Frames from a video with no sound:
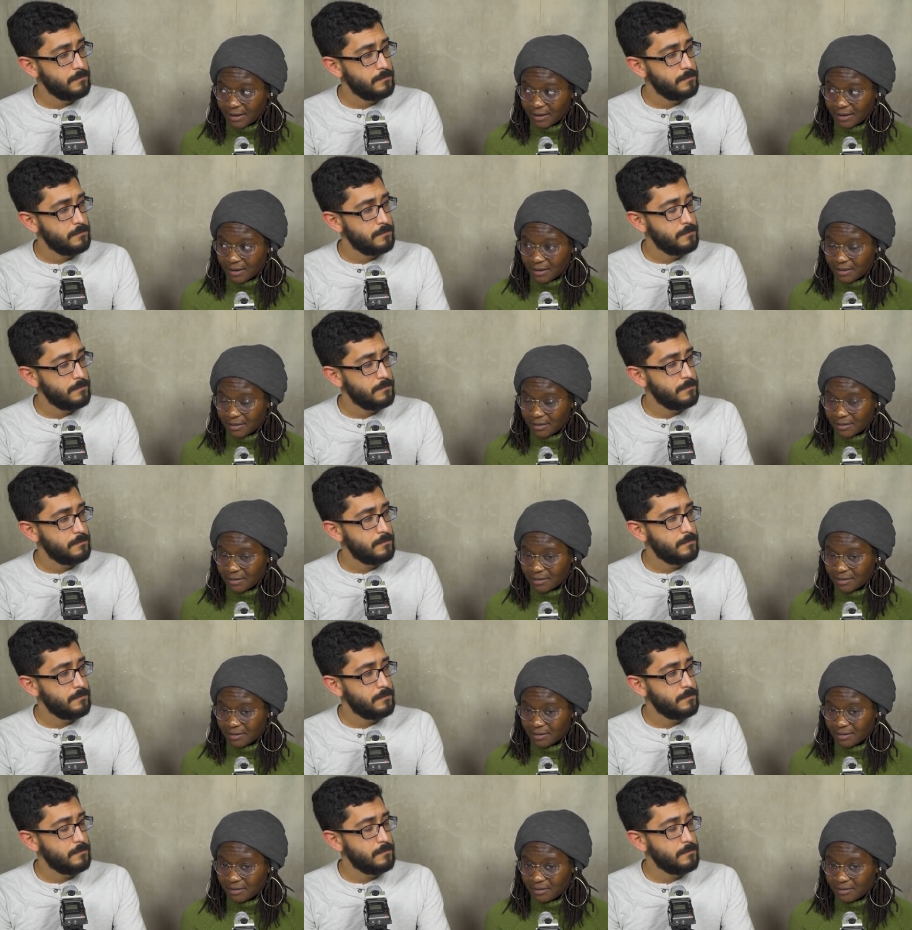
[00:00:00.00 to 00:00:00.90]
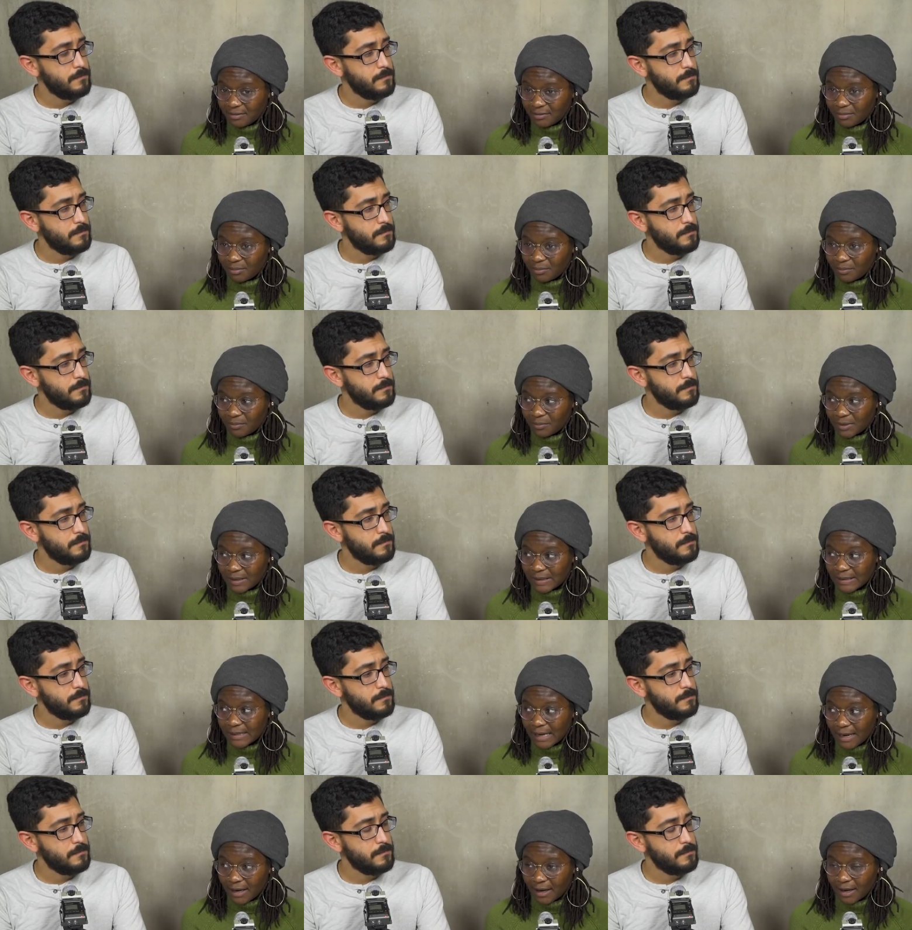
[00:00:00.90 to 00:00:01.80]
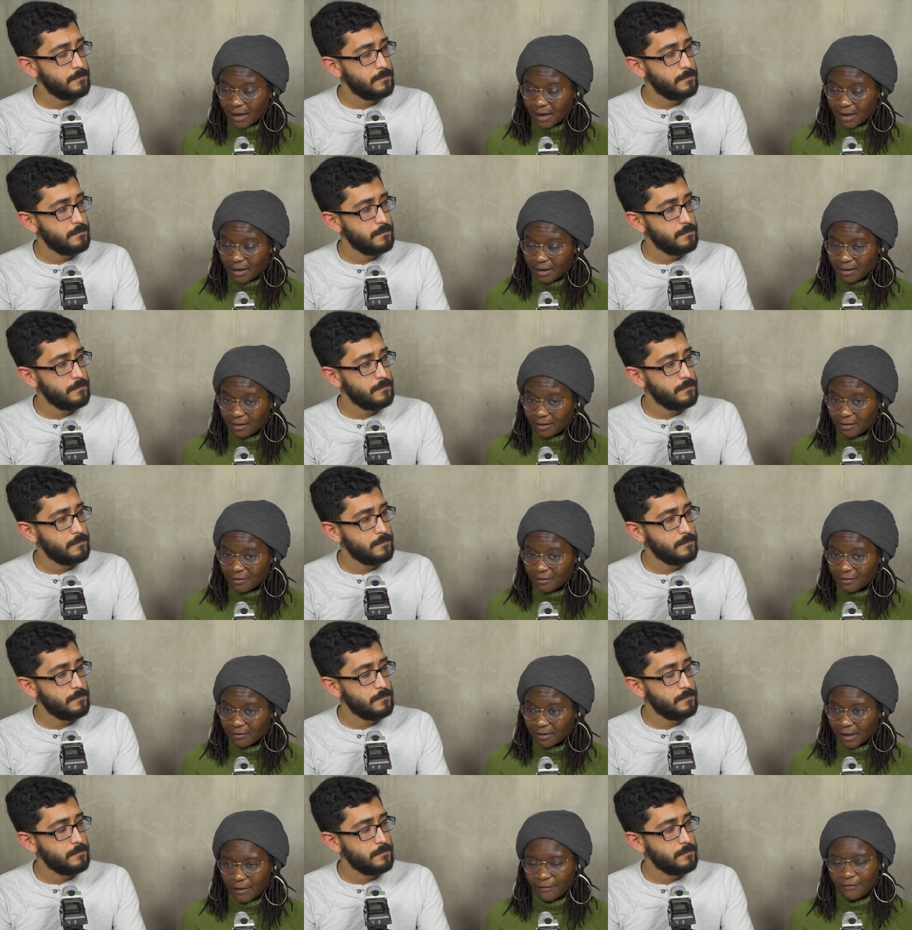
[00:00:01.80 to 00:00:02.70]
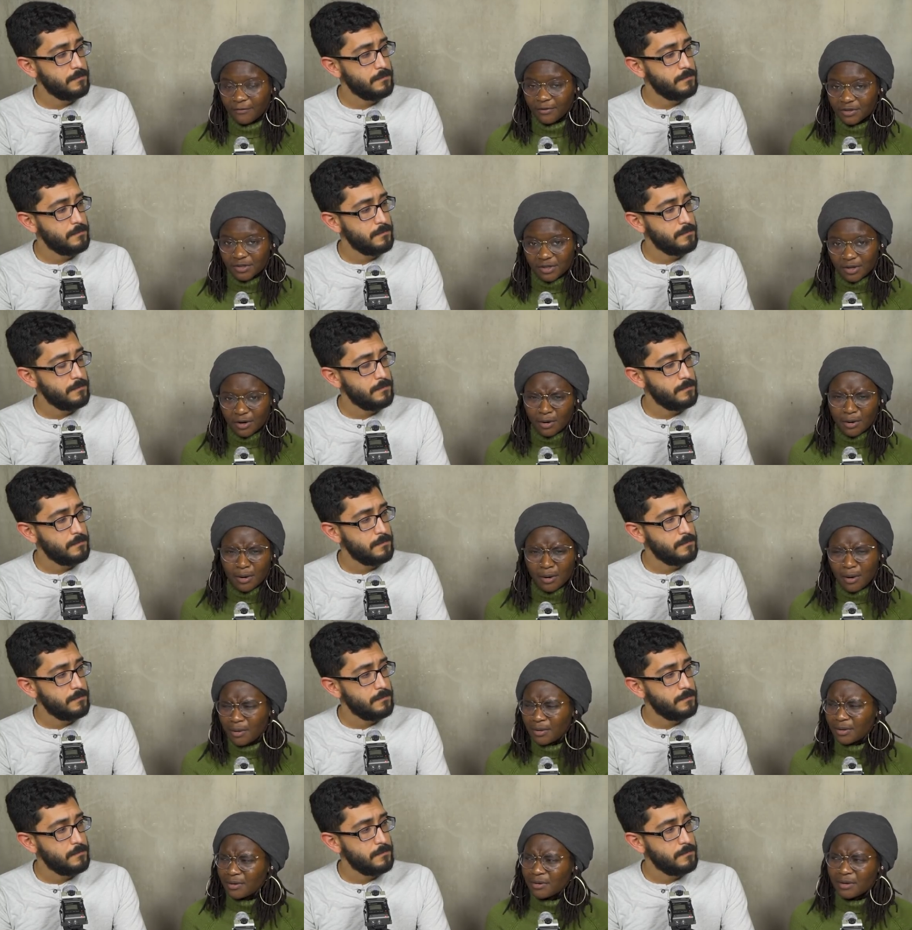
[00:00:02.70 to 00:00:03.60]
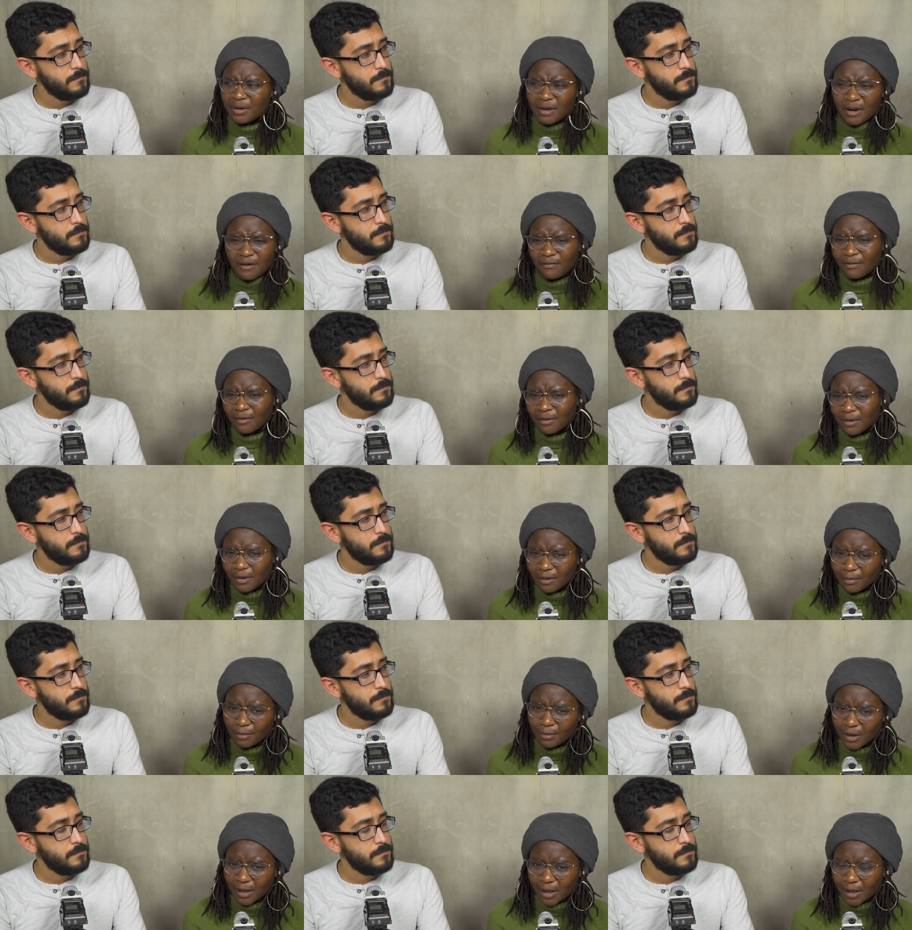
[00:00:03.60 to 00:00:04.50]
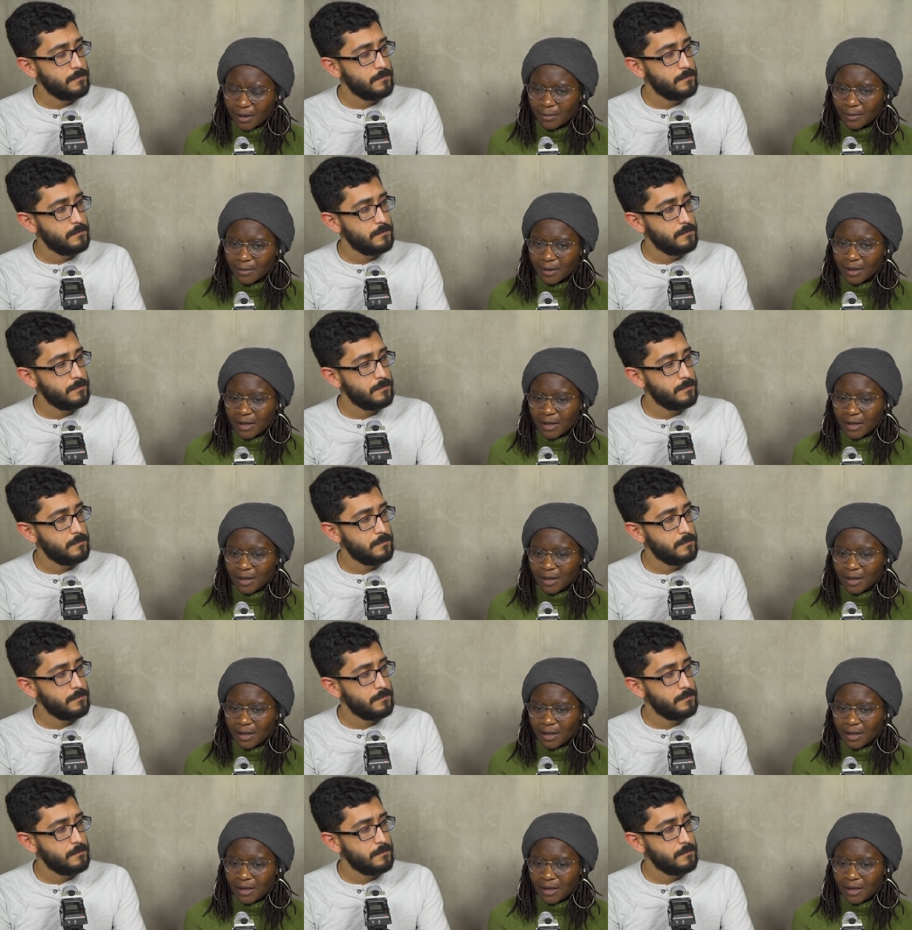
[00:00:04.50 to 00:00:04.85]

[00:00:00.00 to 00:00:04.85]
Speaker 1: can say like for certain, oh, they're never gonna break up.